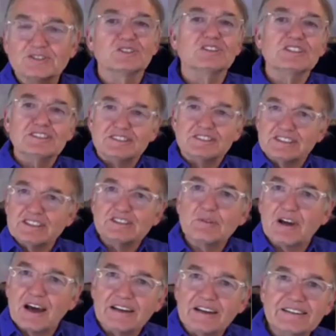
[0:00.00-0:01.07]
So she sees him
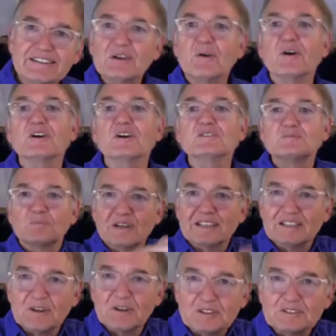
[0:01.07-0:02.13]
cutting the orange,
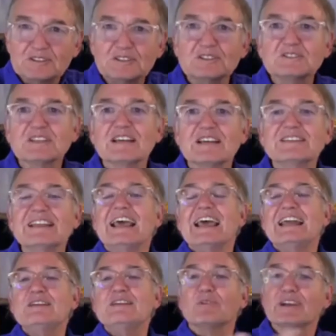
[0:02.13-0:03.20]
putting the orange juice on,
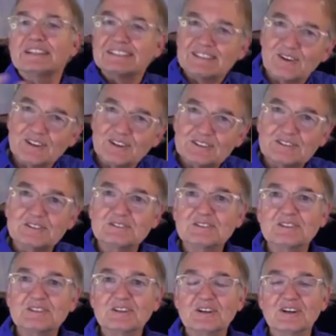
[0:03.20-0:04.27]
and he brings the orange juice
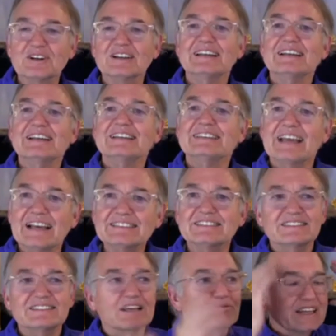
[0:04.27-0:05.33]
to her. That's
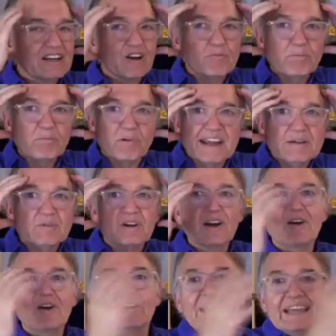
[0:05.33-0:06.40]
something her brain will
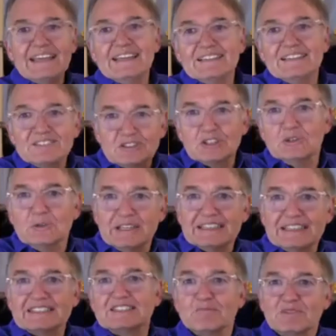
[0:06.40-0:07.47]
go, he's
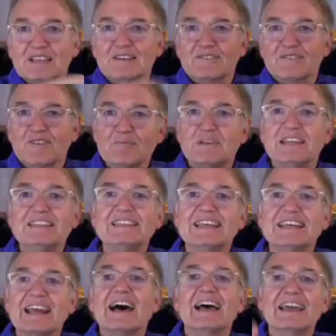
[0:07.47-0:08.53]
doing something for me
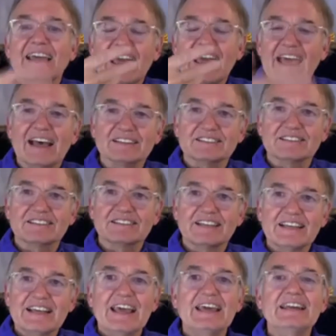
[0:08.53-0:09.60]
that I asked.
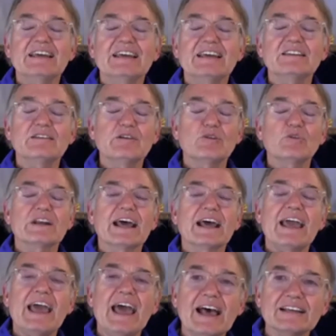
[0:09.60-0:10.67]
And when I
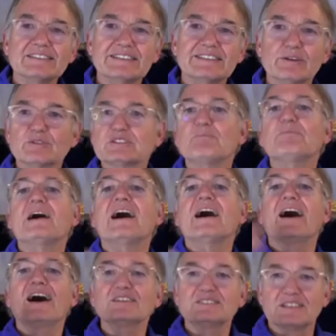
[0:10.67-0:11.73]
asked, there was a
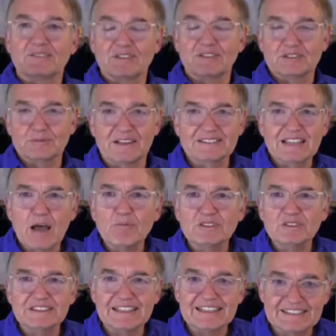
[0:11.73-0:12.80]
positive response, almost
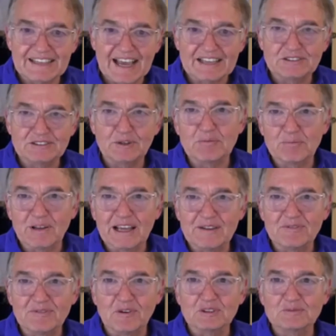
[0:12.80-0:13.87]
an exaggerated,
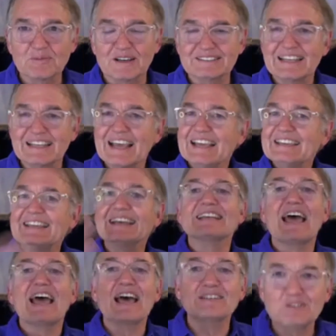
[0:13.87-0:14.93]
playful response. "Yes,
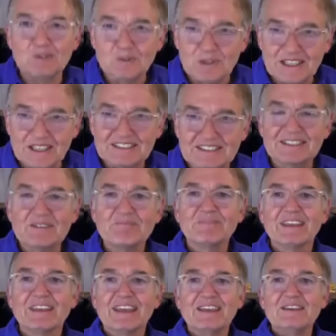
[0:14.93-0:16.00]
as you wish."
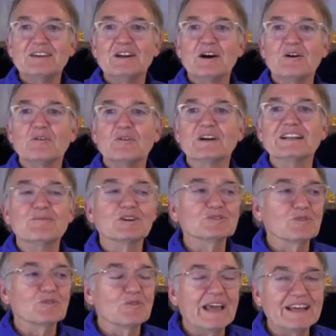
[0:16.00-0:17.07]
You know, one of the most
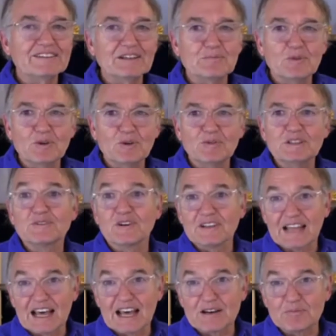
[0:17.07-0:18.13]
romantic movies for a
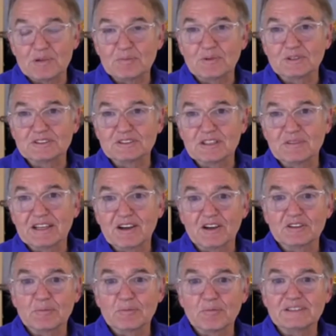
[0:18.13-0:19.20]
lot of people is something called
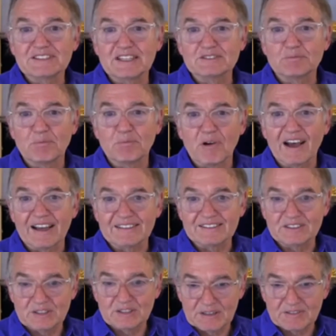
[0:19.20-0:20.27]
The Princess Bride.
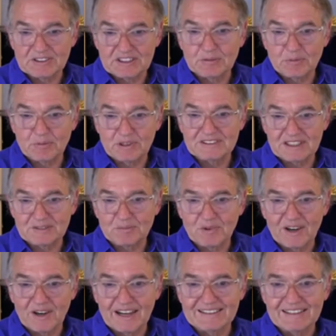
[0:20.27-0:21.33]
Did you ever see The Princess
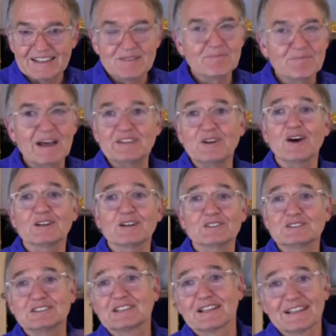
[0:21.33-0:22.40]
Bride? My daughter
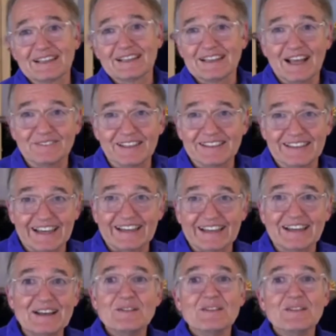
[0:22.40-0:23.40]
just loved the thing.